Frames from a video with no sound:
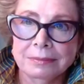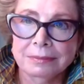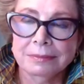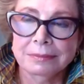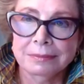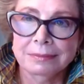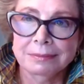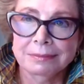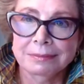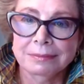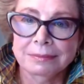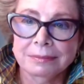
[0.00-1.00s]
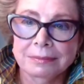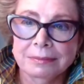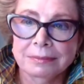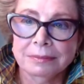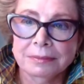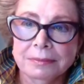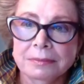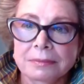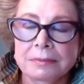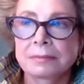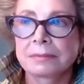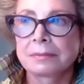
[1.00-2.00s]

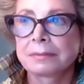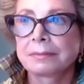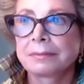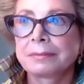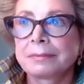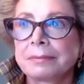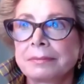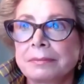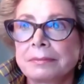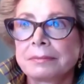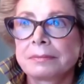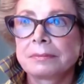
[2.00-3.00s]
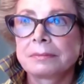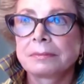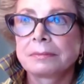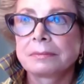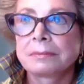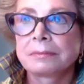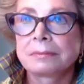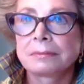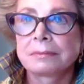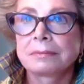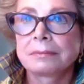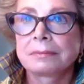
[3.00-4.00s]

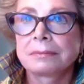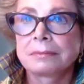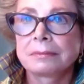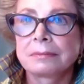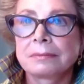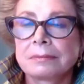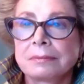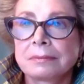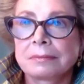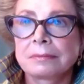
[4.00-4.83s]
This person isn't speaking.